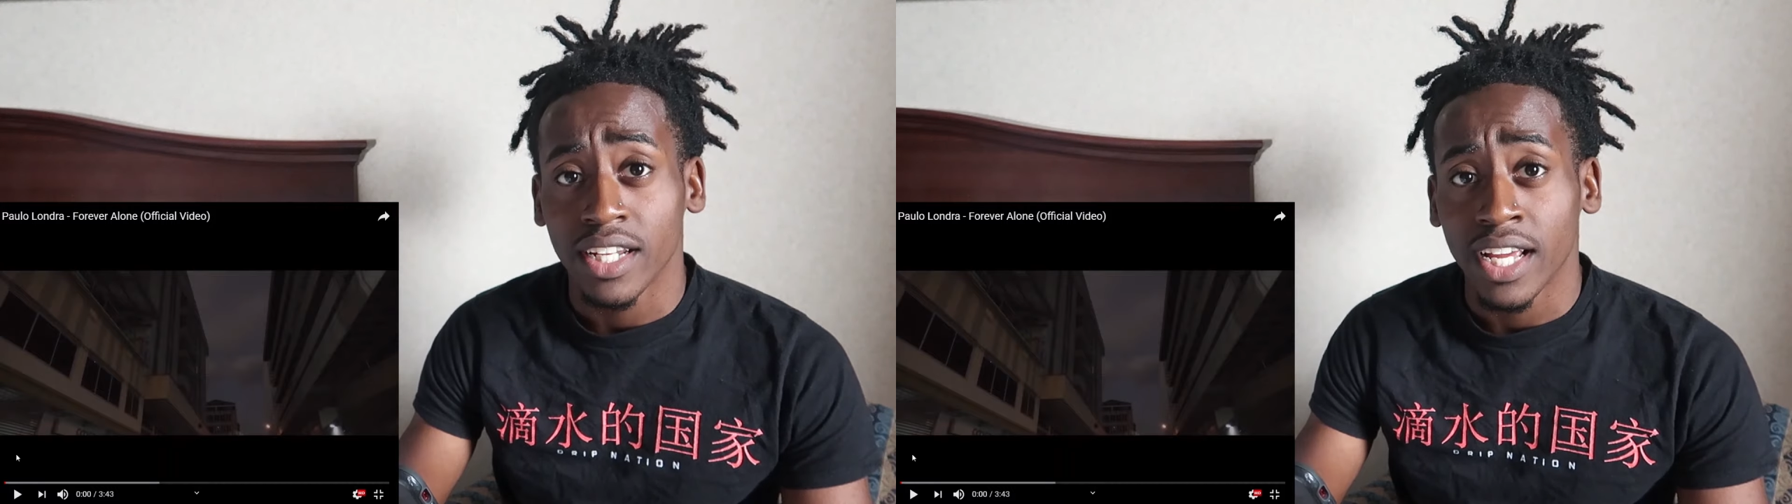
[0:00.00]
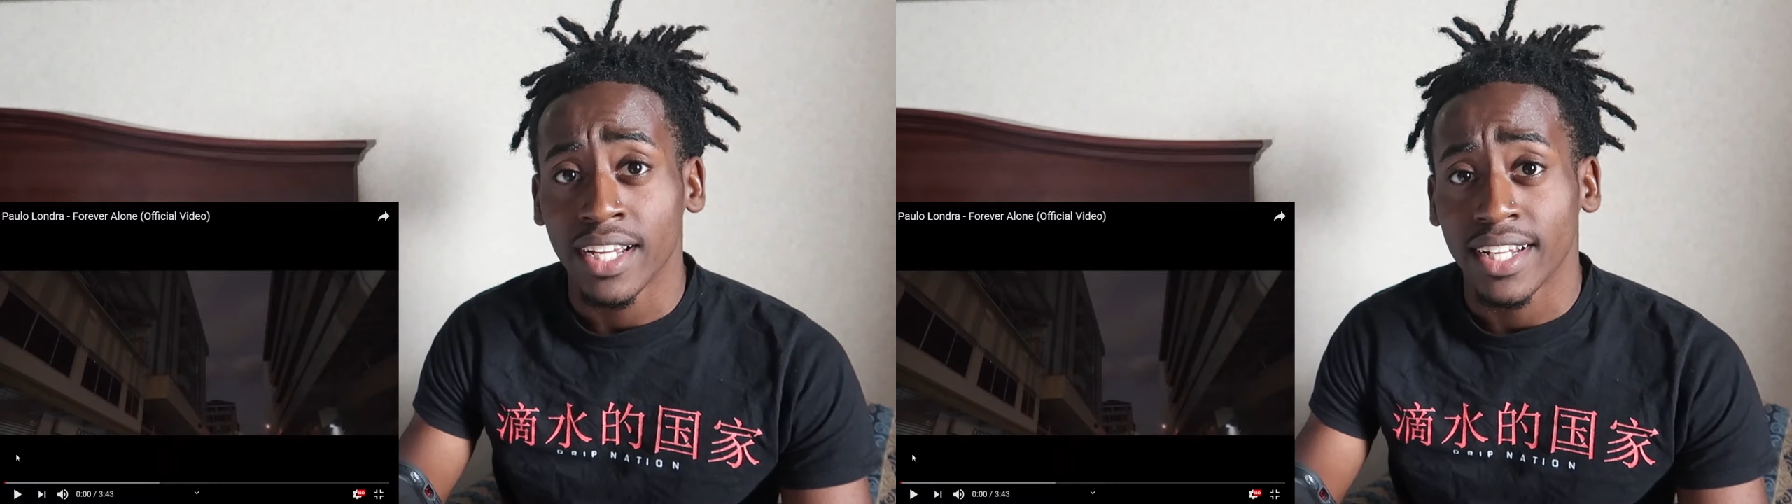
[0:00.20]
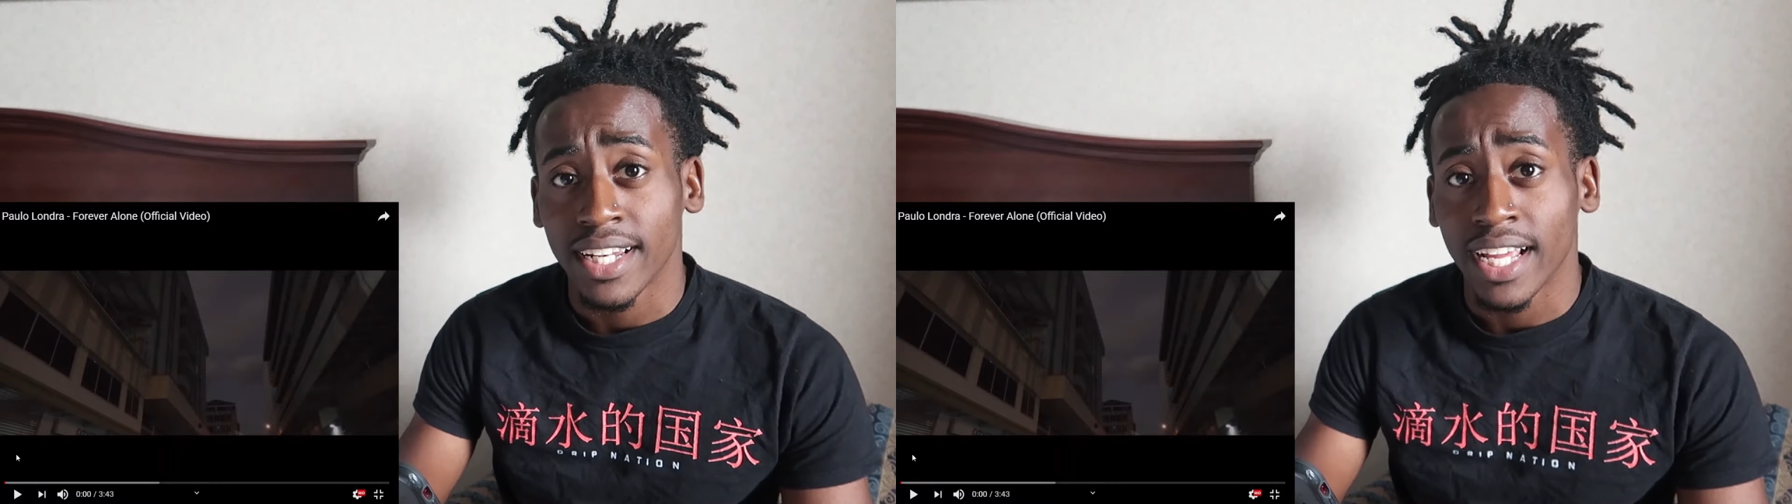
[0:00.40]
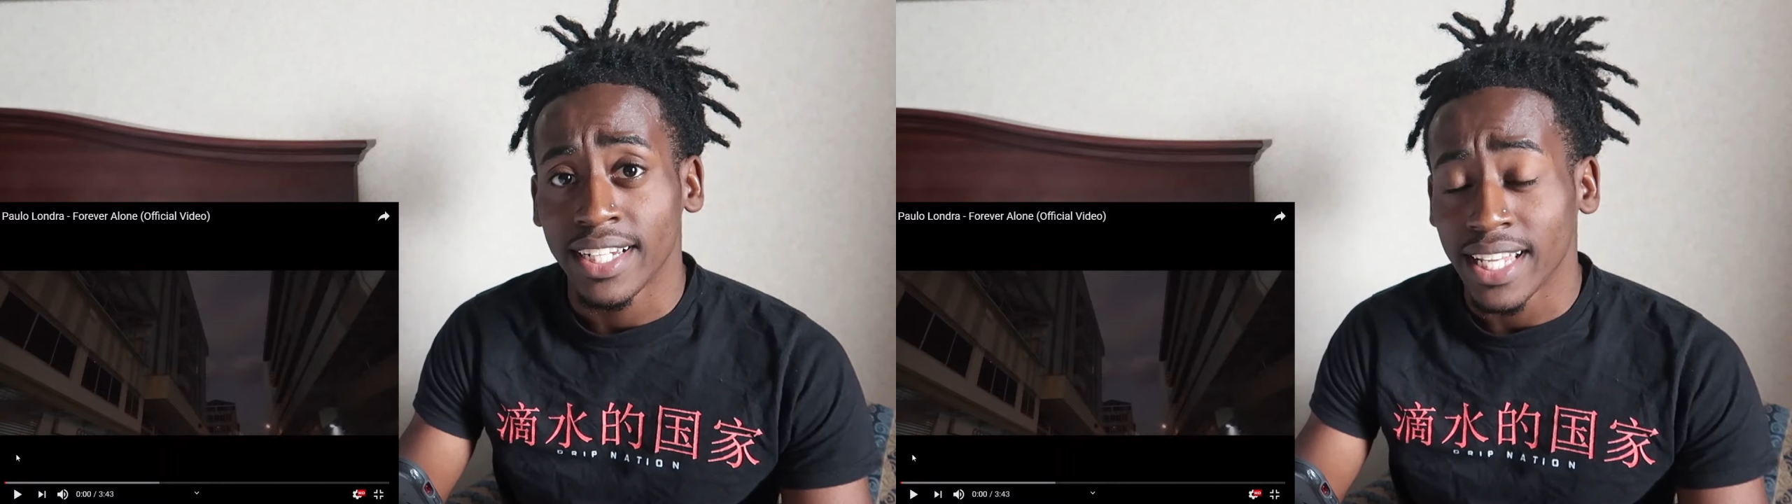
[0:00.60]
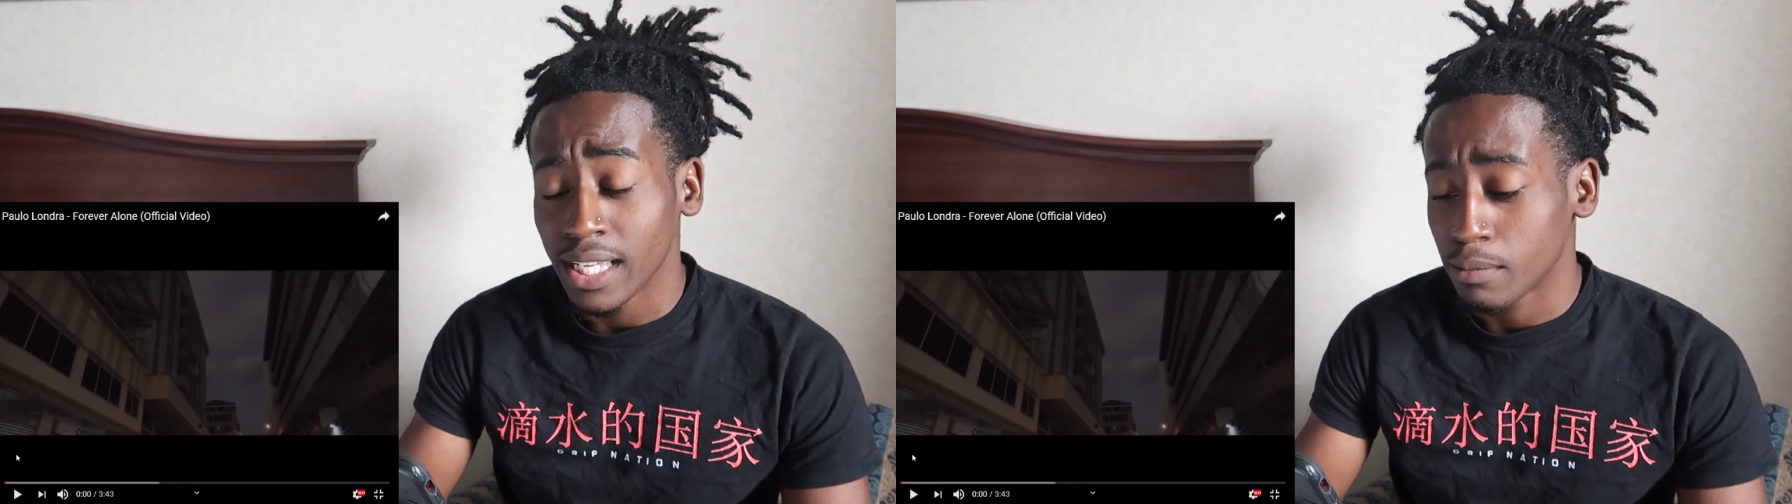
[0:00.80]
they
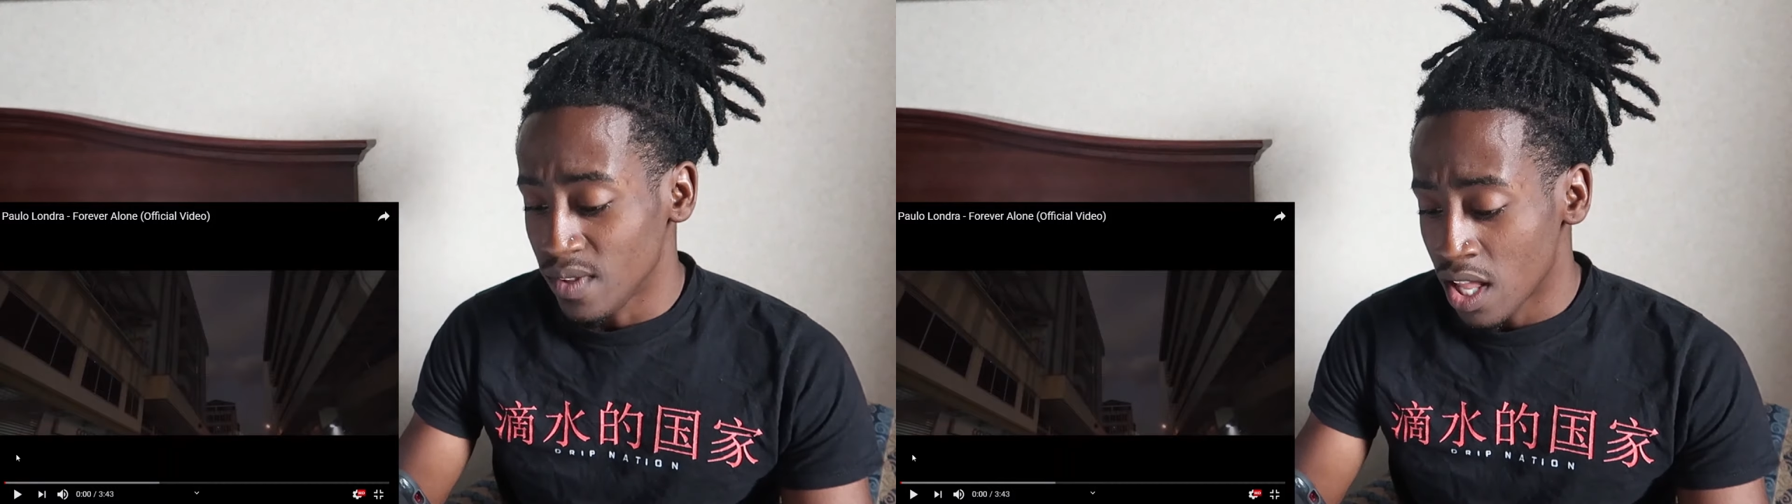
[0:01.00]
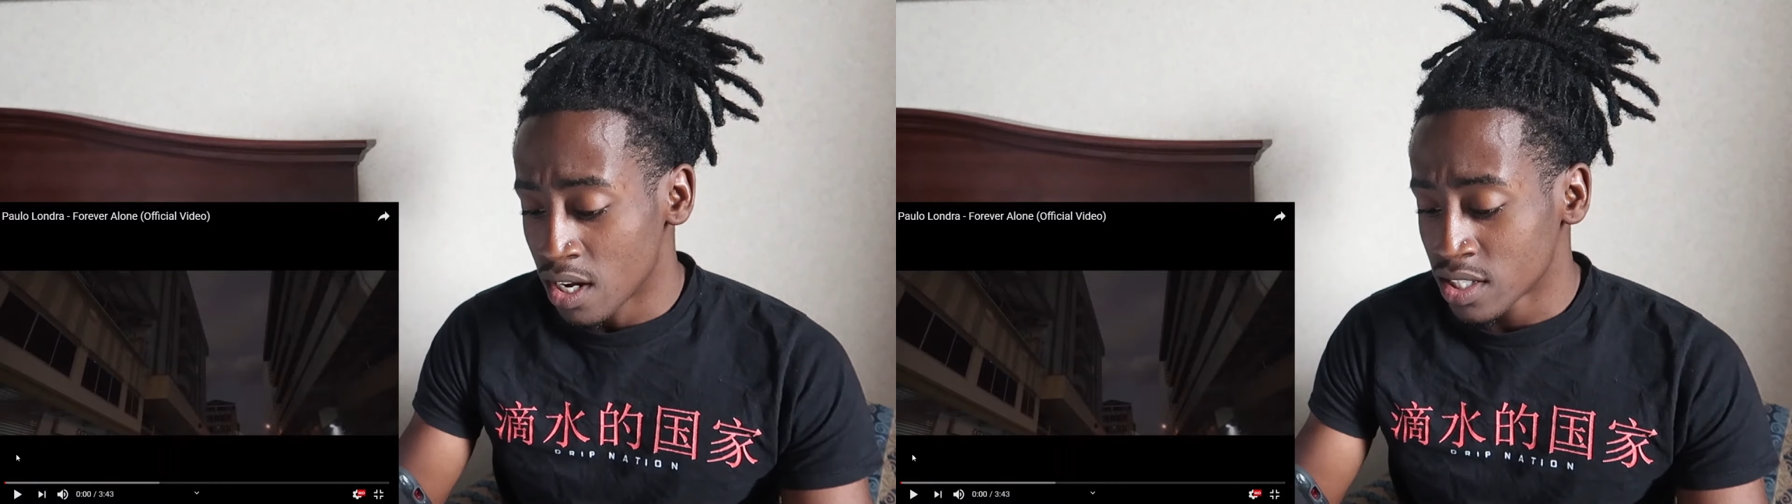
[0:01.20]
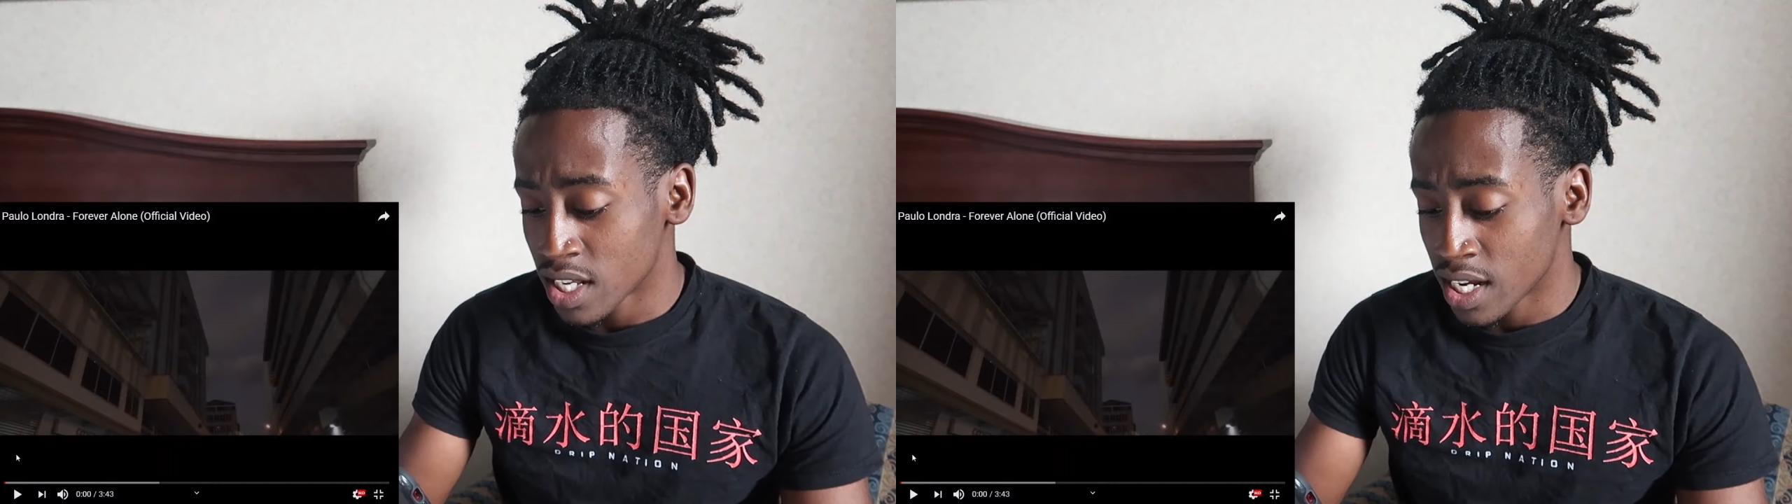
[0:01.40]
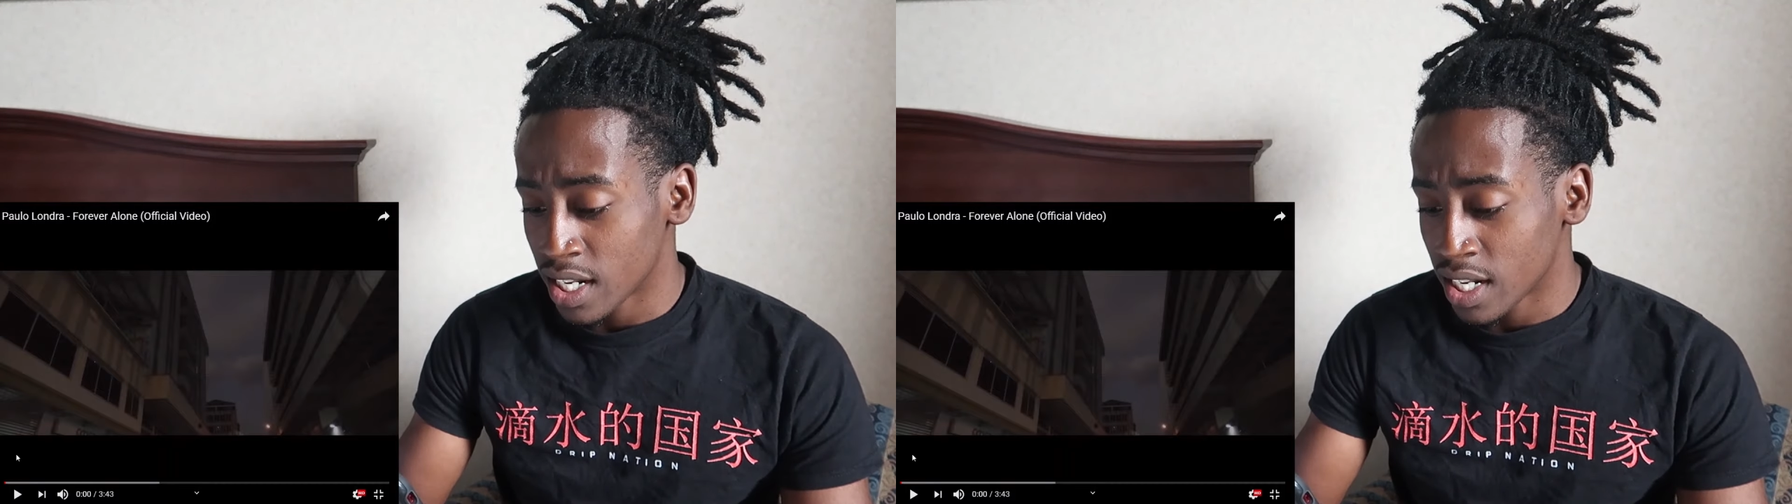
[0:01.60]
deep, you know what I'm saying?